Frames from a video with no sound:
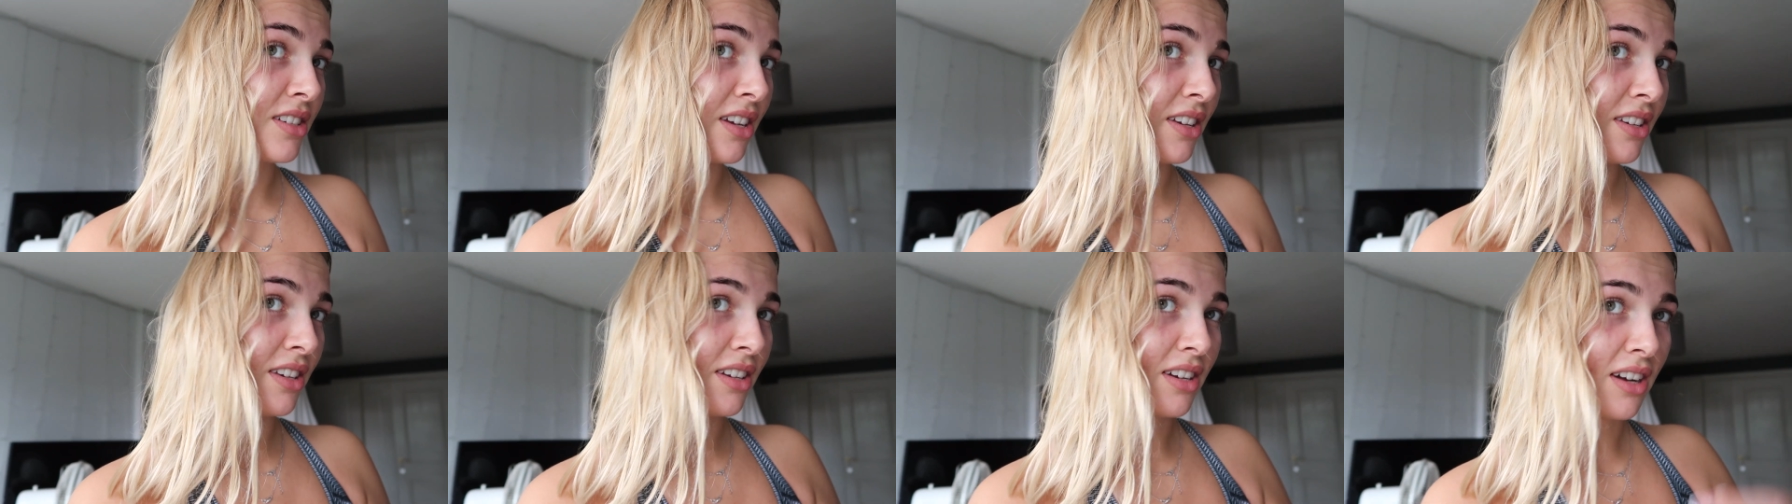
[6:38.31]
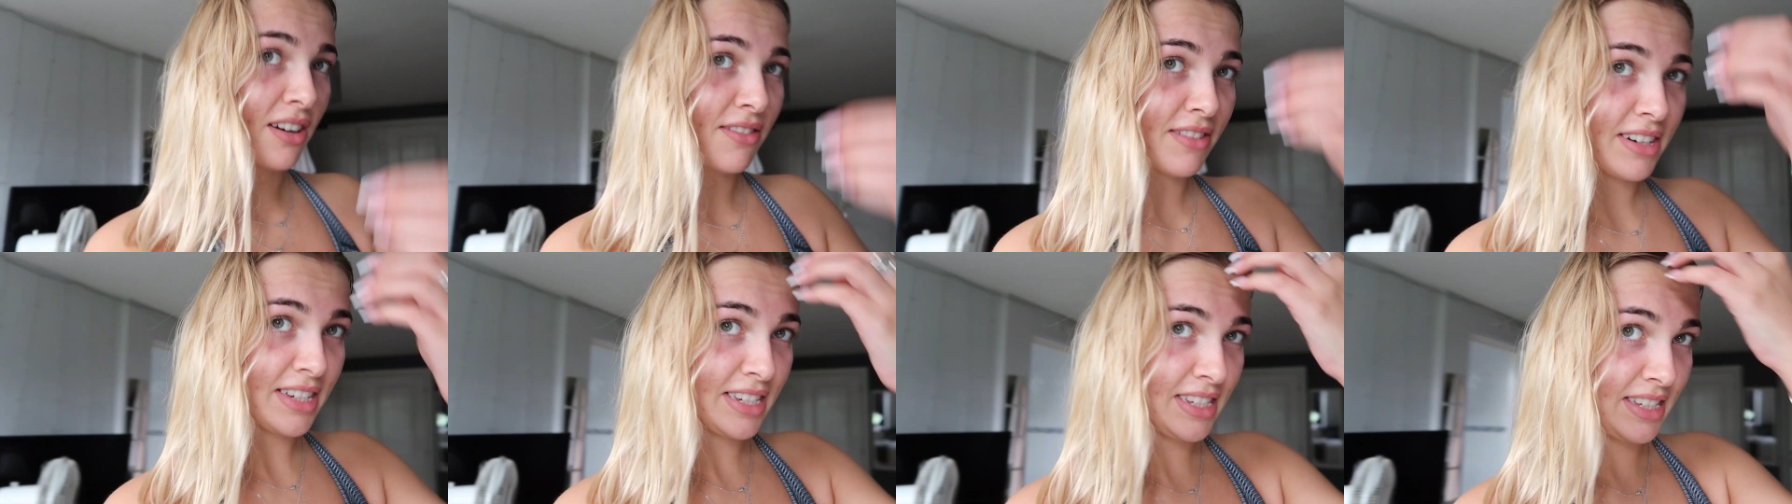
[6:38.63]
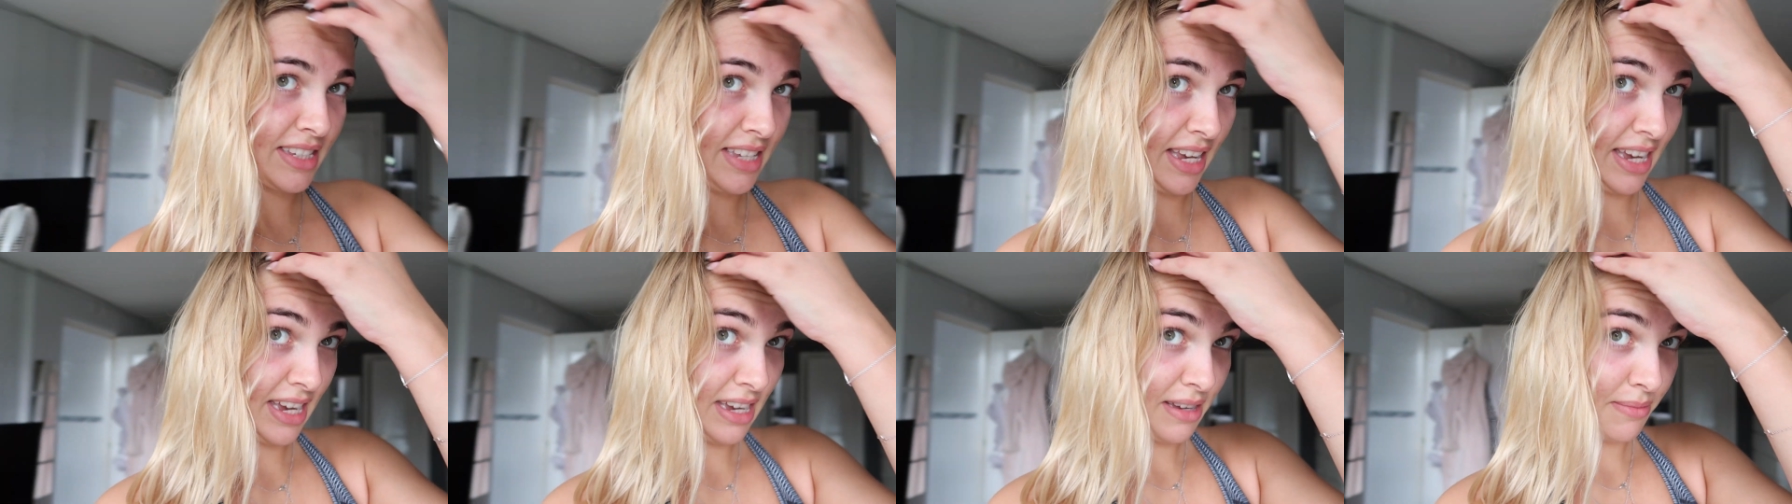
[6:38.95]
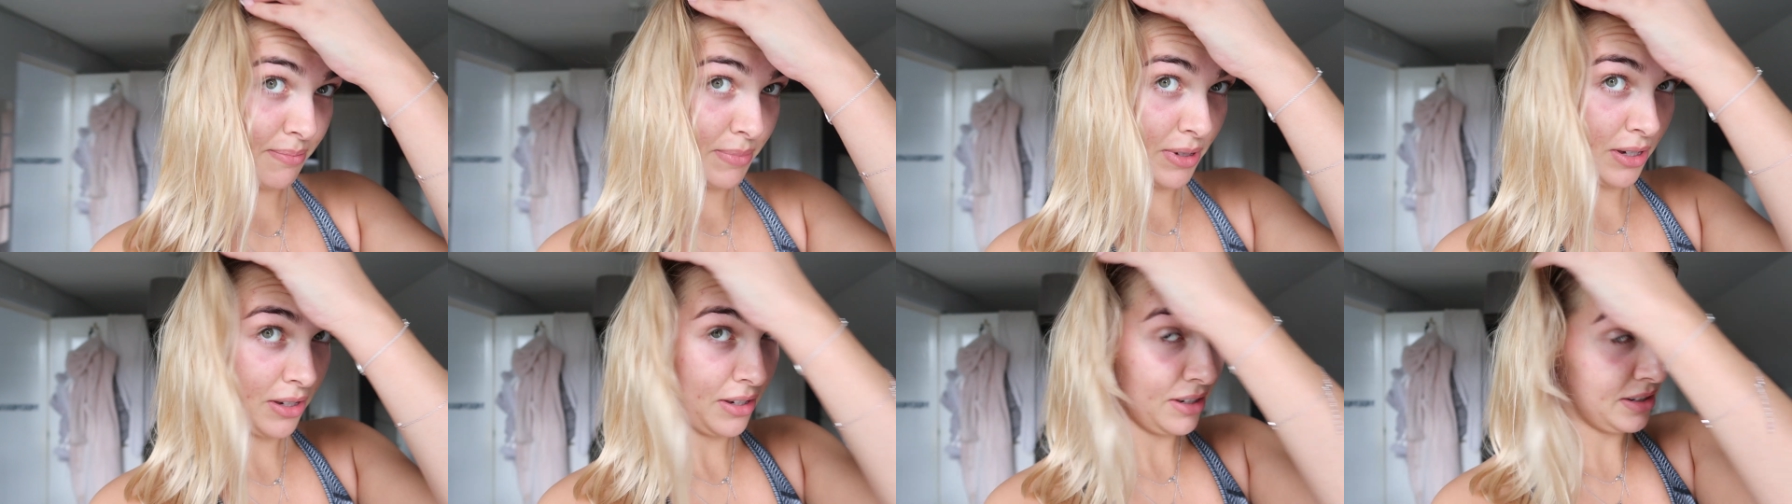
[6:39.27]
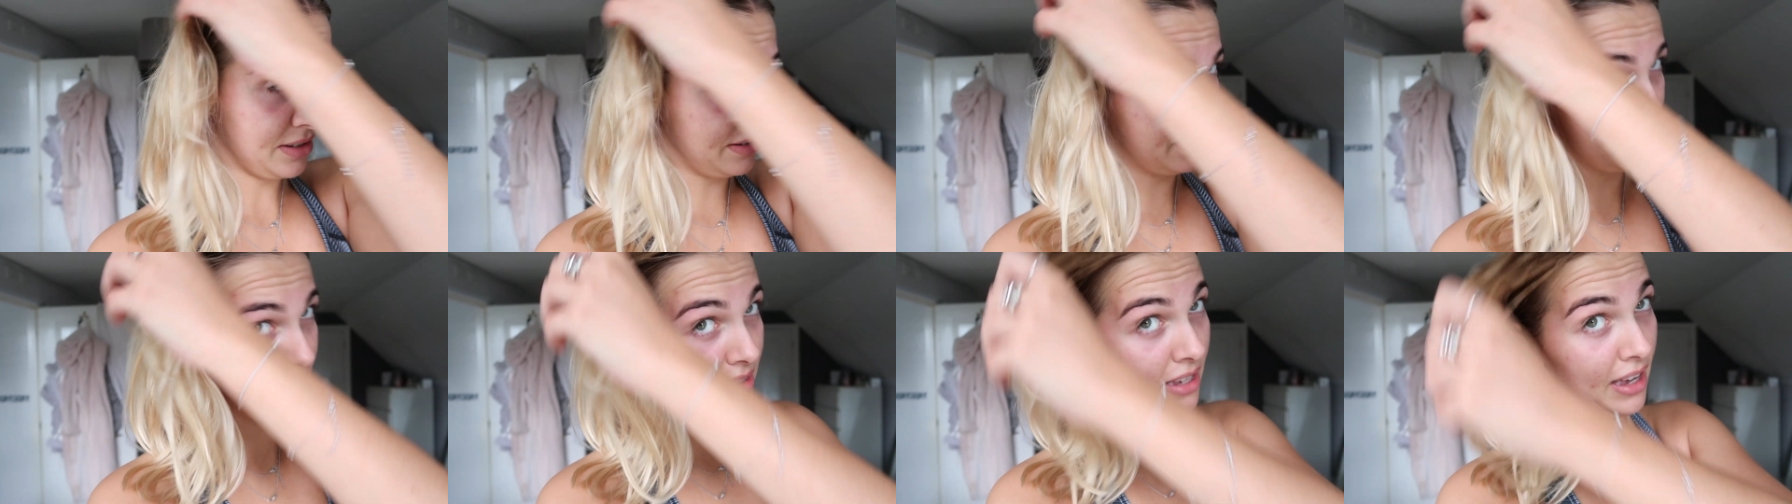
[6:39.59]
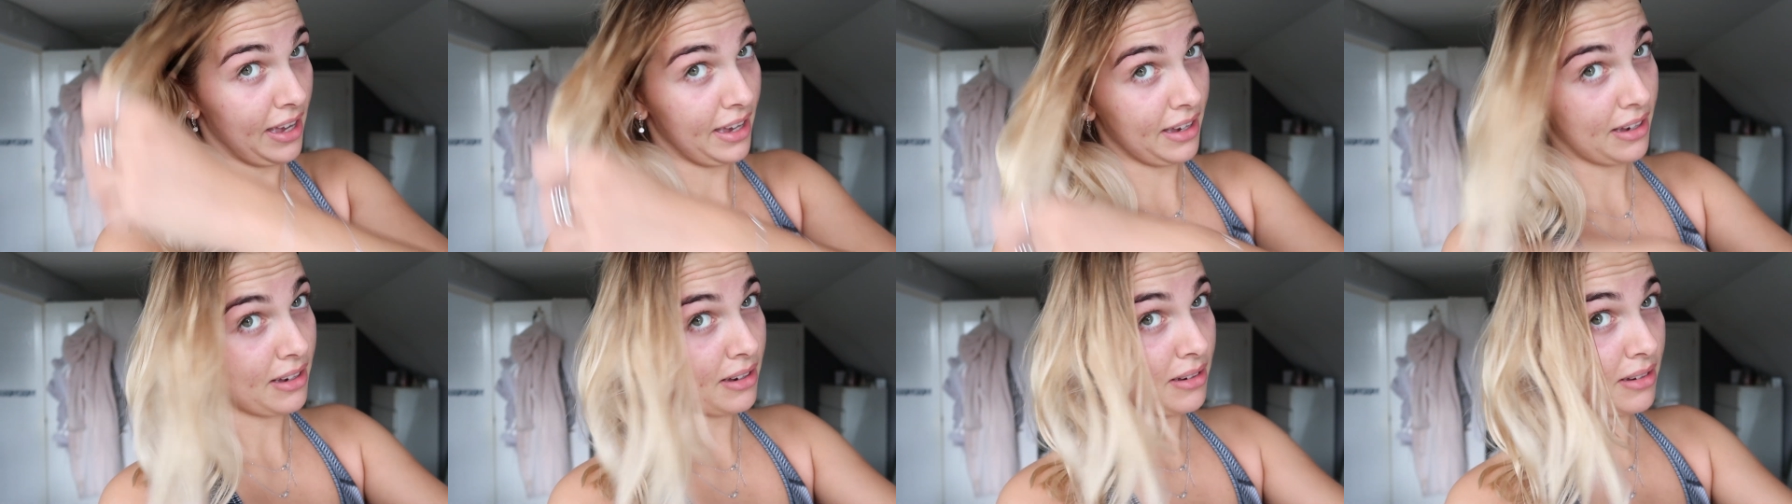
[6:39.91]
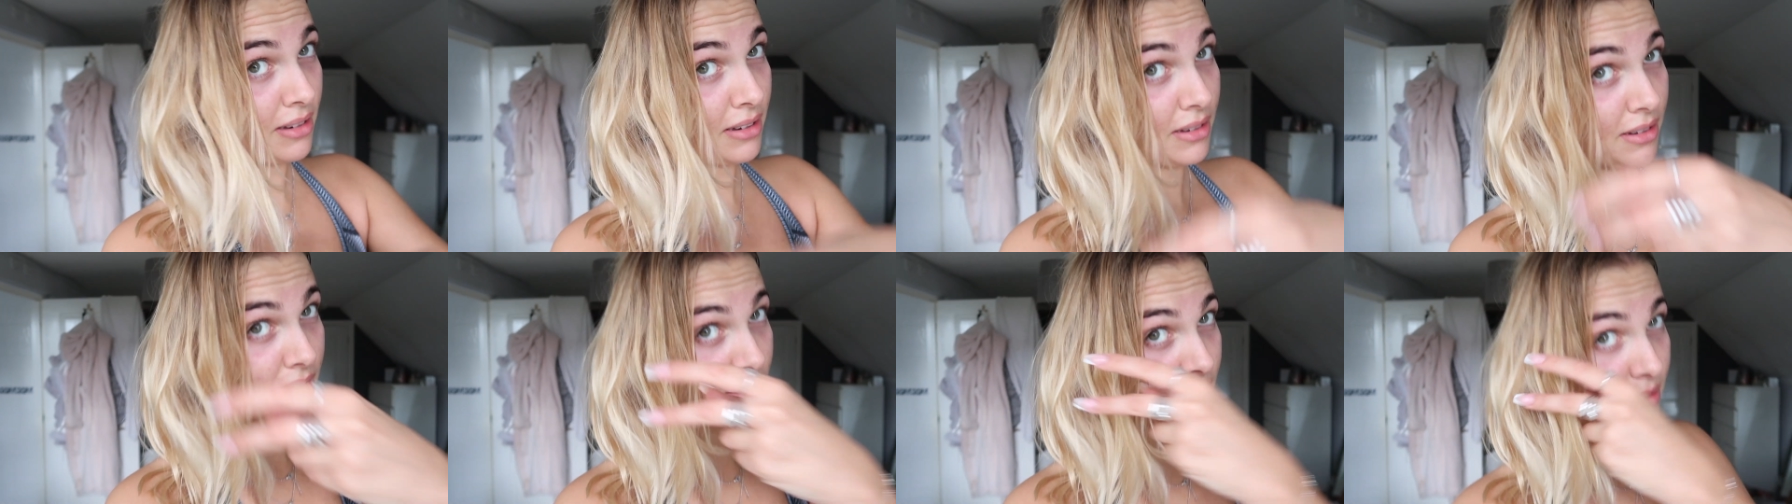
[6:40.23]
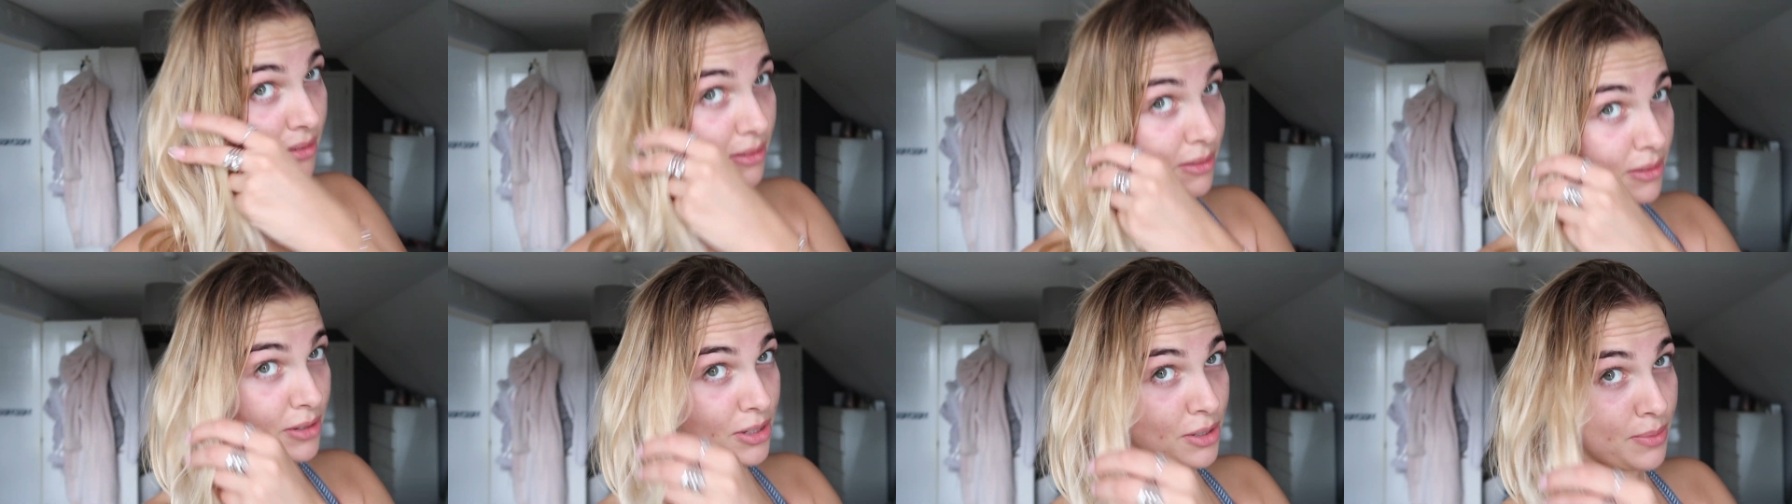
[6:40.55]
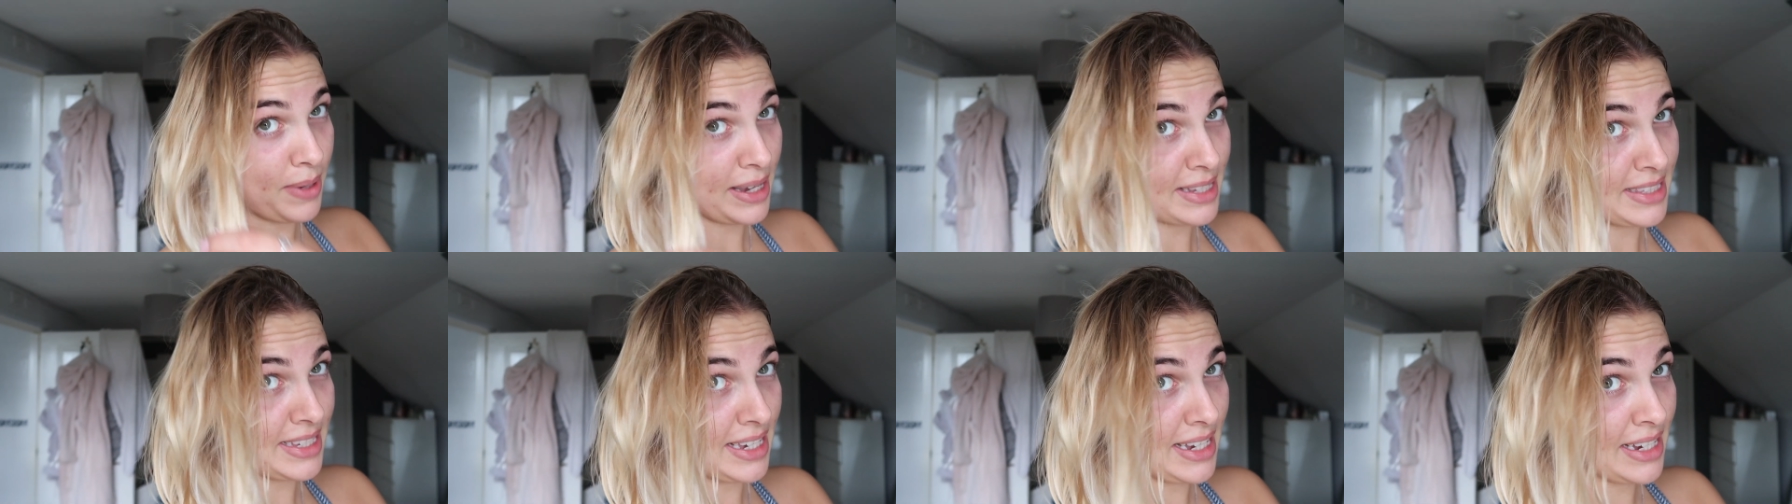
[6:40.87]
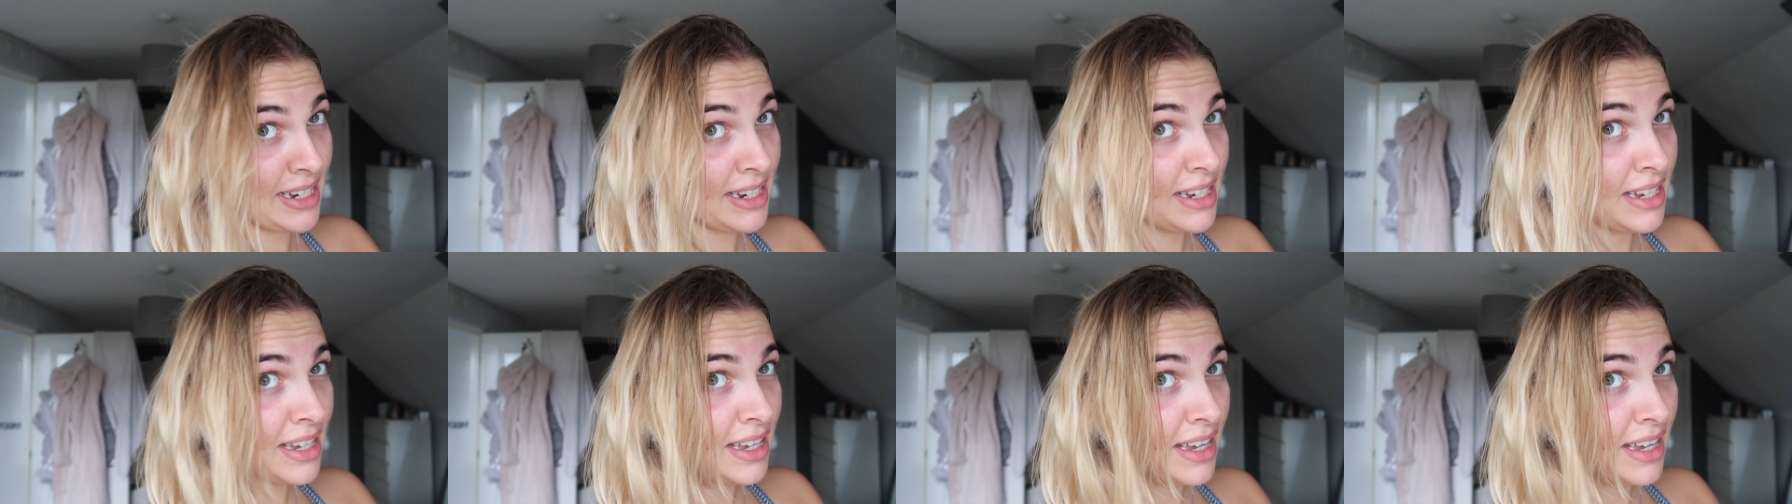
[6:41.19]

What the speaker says: you can't really see because it's like sweaty,